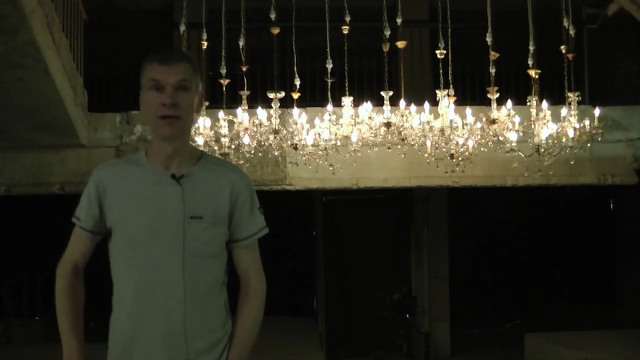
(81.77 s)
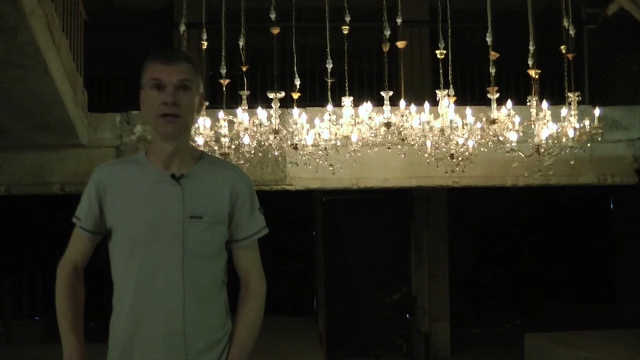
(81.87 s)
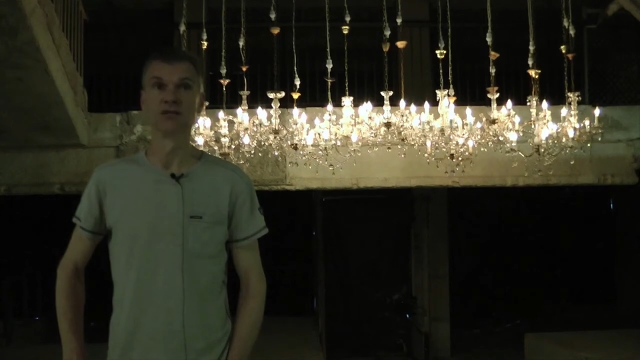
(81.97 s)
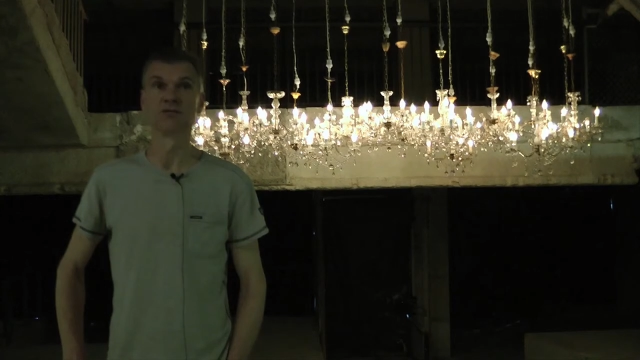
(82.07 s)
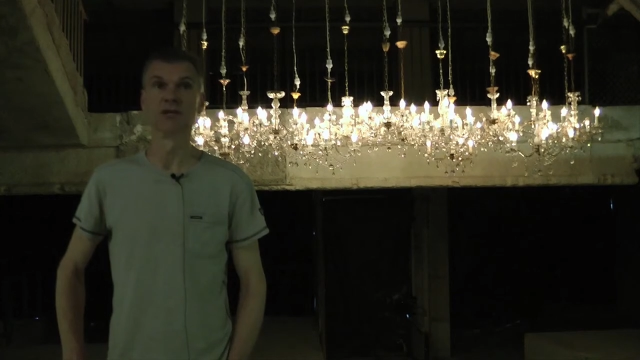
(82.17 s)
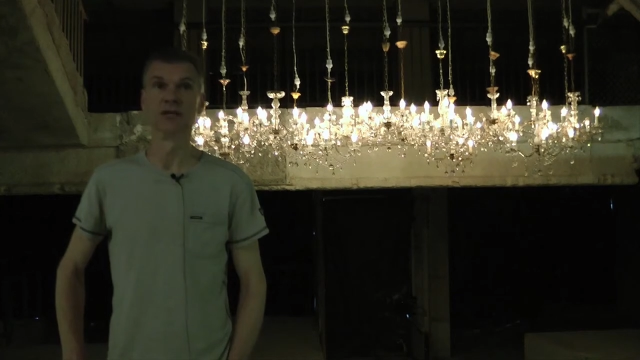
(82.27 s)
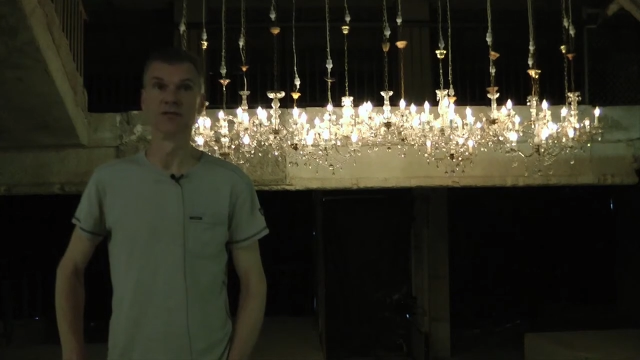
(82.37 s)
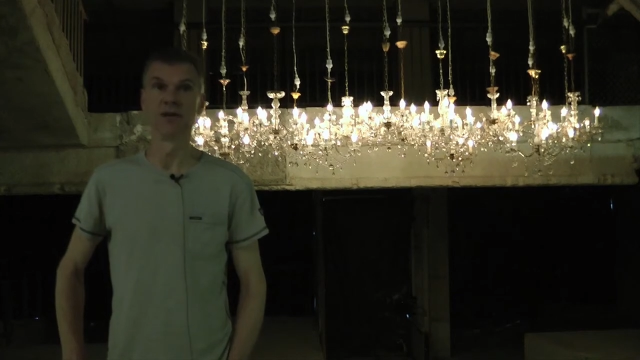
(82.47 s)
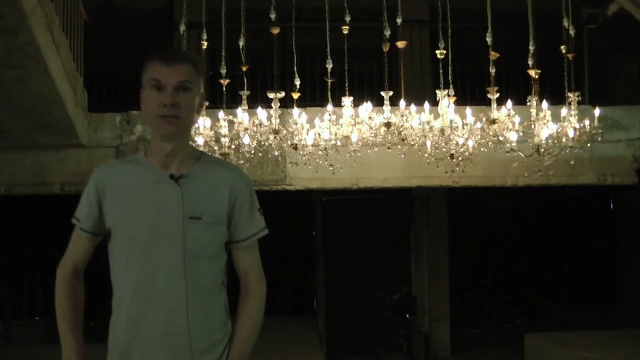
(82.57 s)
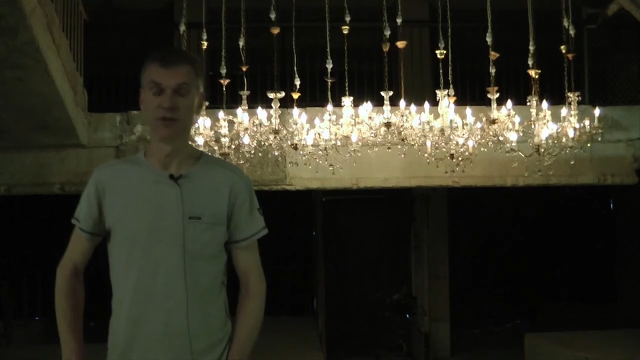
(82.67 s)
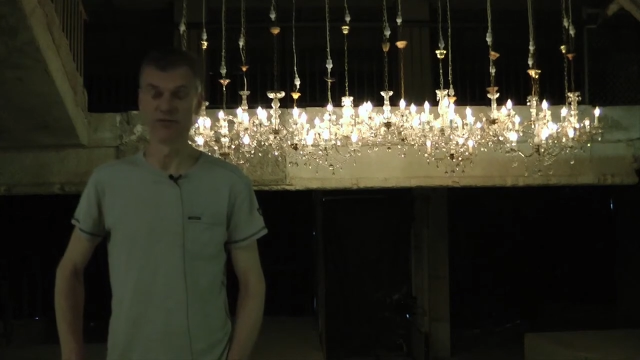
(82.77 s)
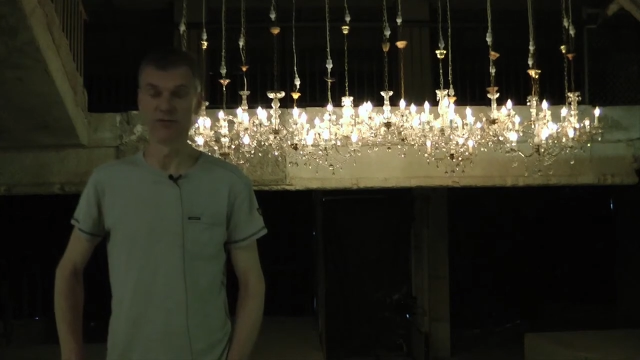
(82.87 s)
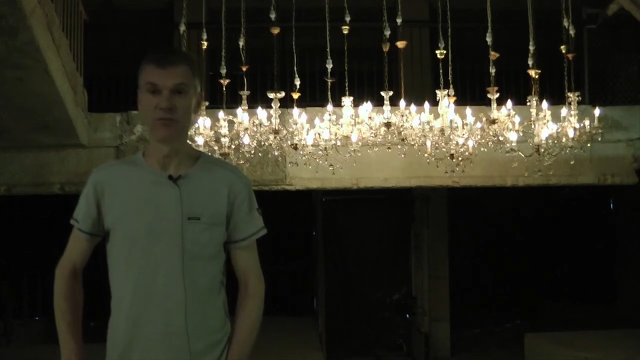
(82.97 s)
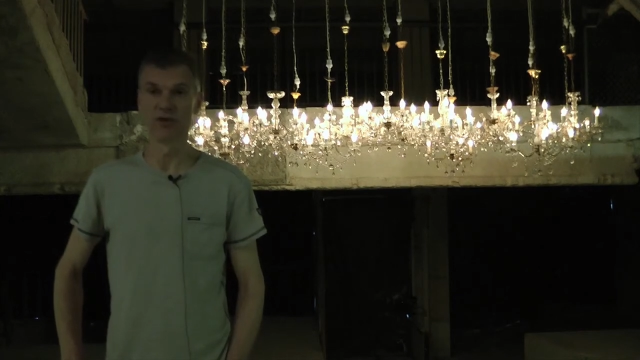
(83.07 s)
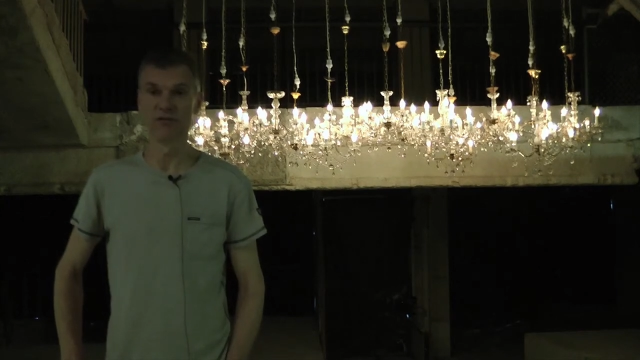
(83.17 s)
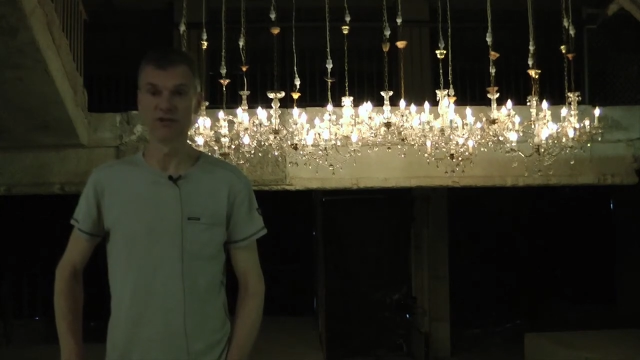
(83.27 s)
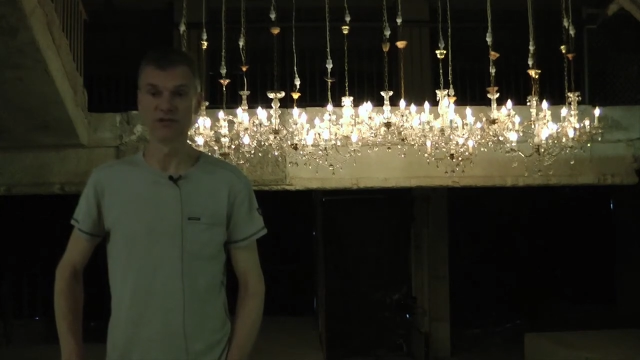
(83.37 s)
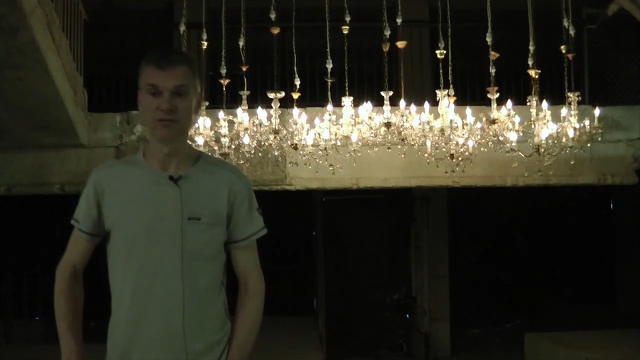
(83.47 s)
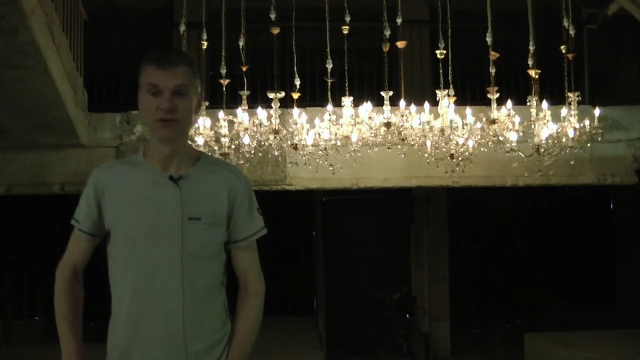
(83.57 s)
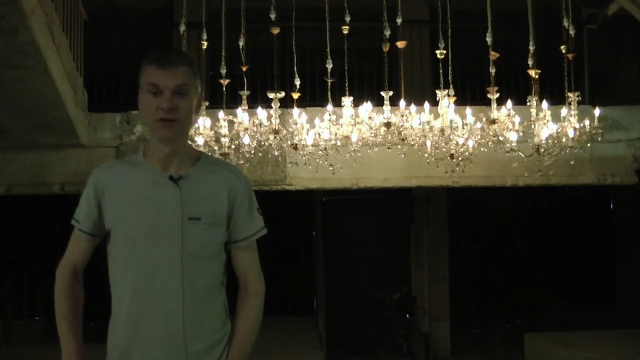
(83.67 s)
and it's really a development from a
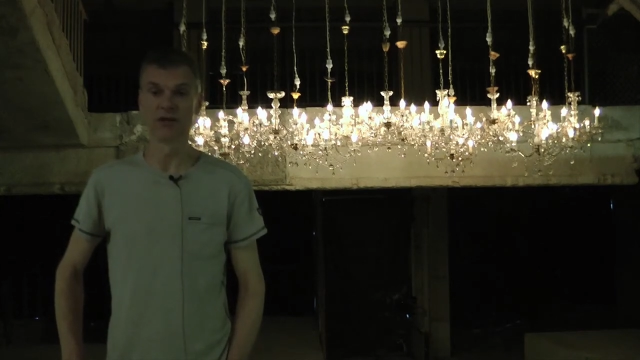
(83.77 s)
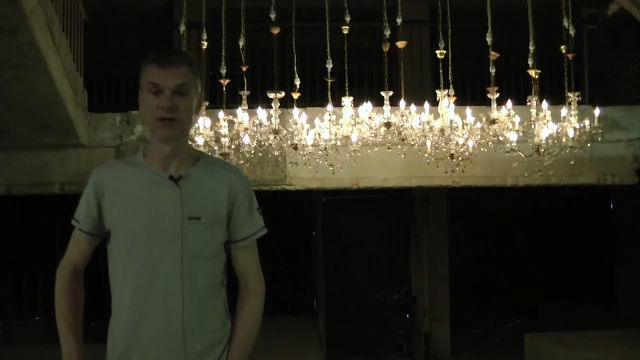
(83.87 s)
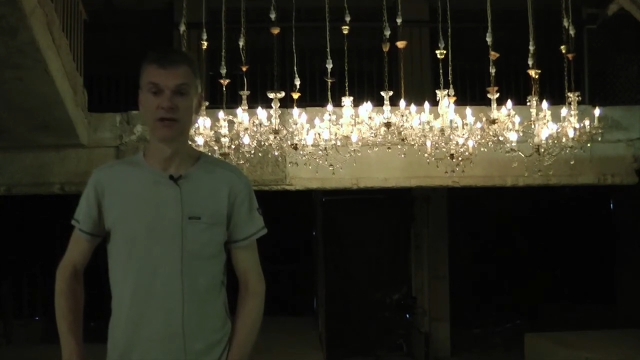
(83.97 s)
previous work,